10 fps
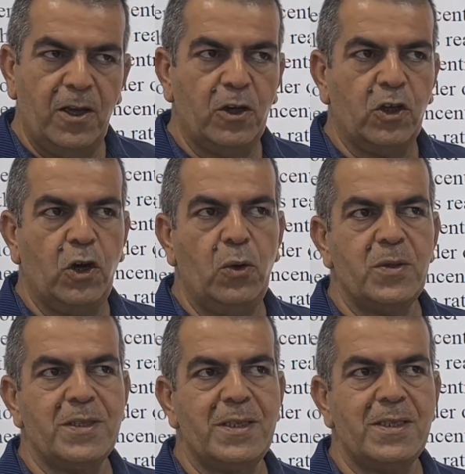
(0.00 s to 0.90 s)

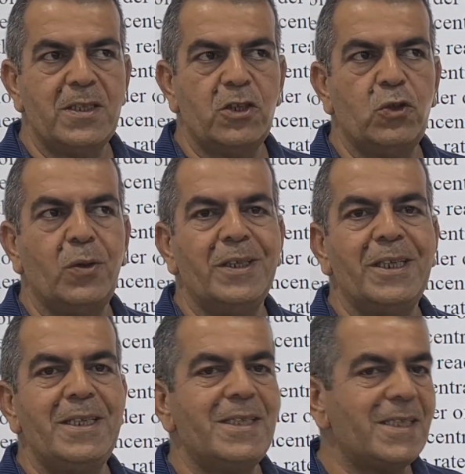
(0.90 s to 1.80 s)
causes
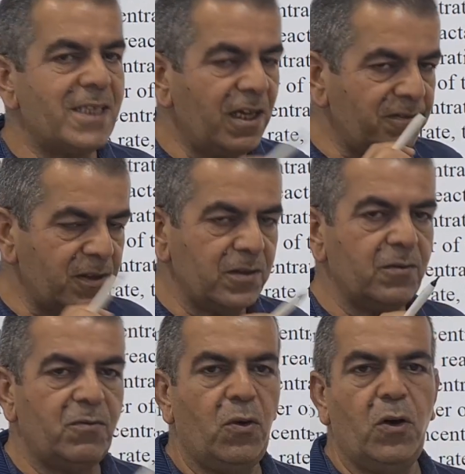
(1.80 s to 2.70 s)

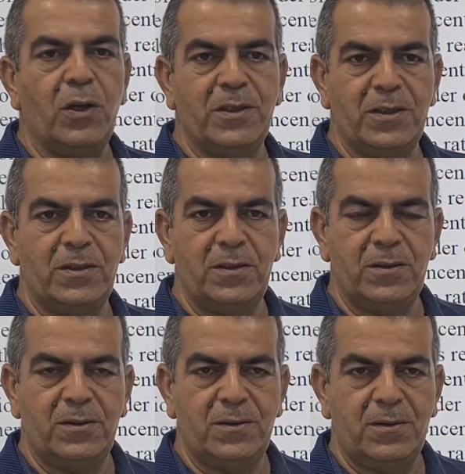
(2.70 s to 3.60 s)
27-folded
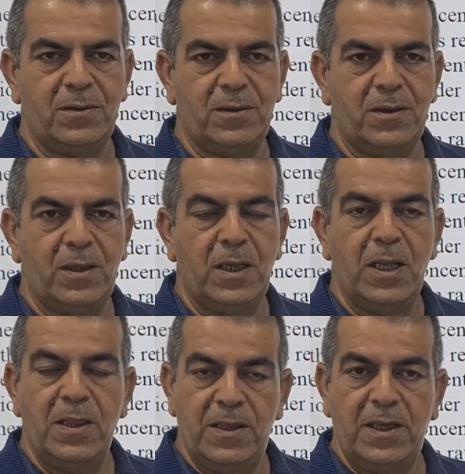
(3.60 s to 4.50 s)

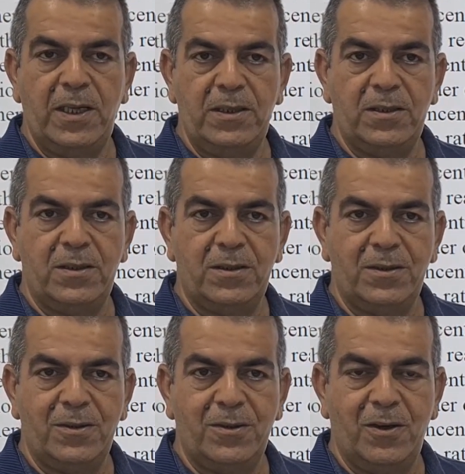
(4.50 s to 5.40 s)
the rate?
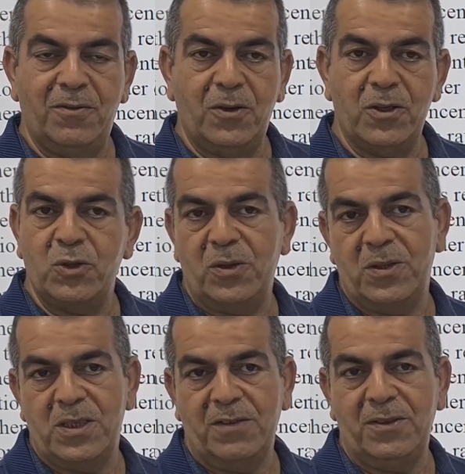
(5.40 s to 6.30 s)
Of course,
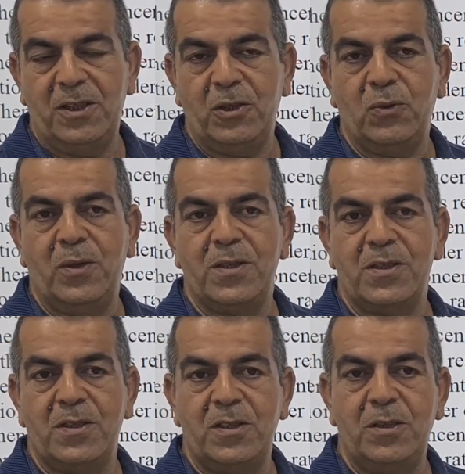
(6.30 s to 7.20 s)
27
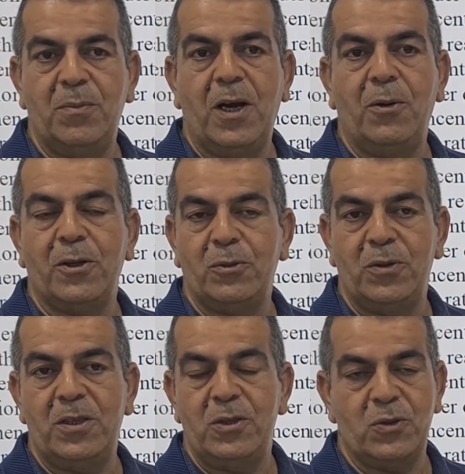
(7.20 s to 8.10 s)
equals 3 power to
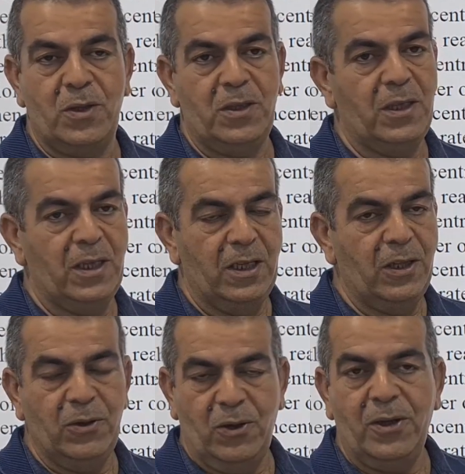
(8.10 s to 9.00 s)
3. So
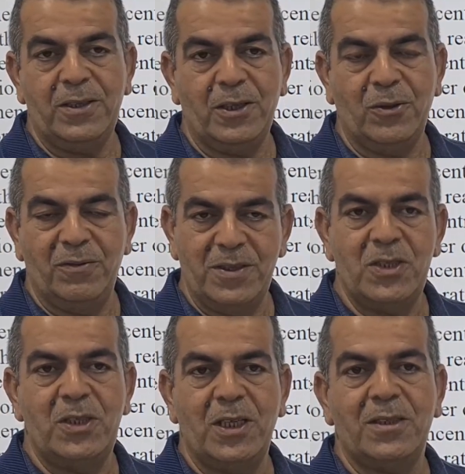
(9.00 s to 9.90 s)
the order of
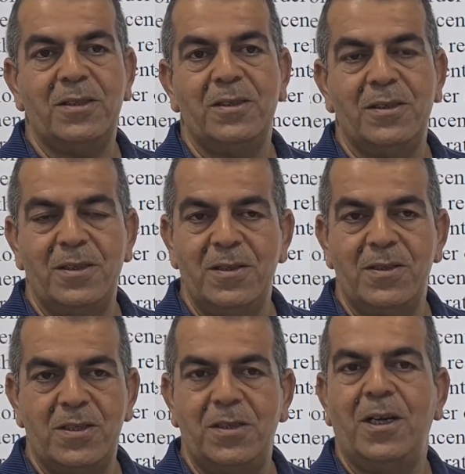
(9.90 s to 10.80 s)
this reactant
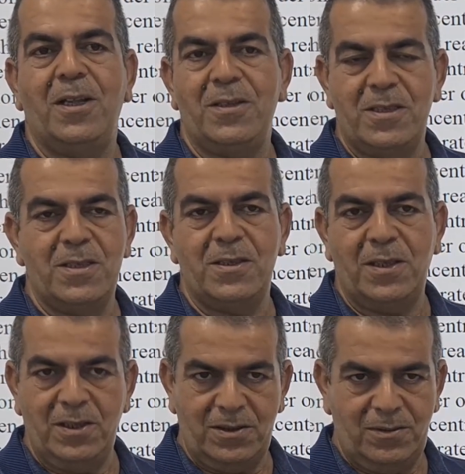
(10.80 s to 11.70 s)
is 3, and this is
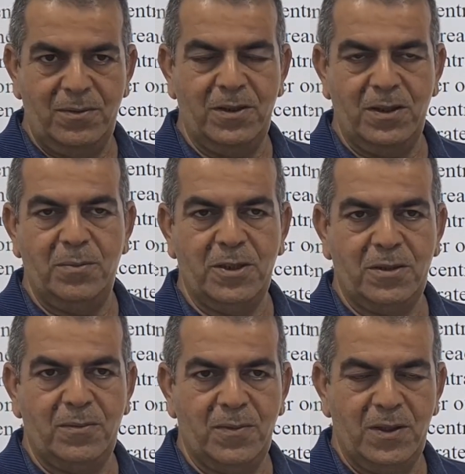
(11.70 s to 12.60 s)
rare, but
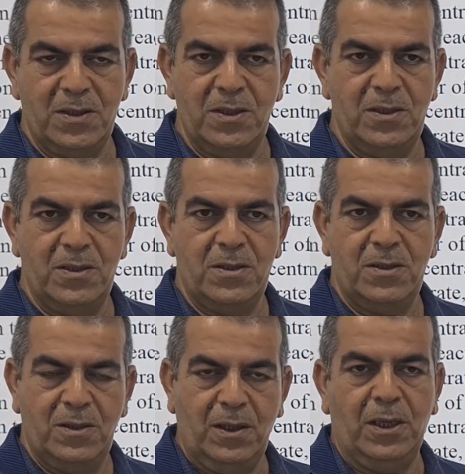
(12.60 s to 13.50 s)
this is
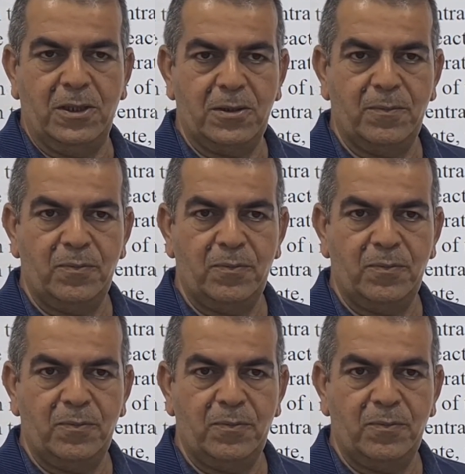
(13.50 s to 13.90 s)
rare.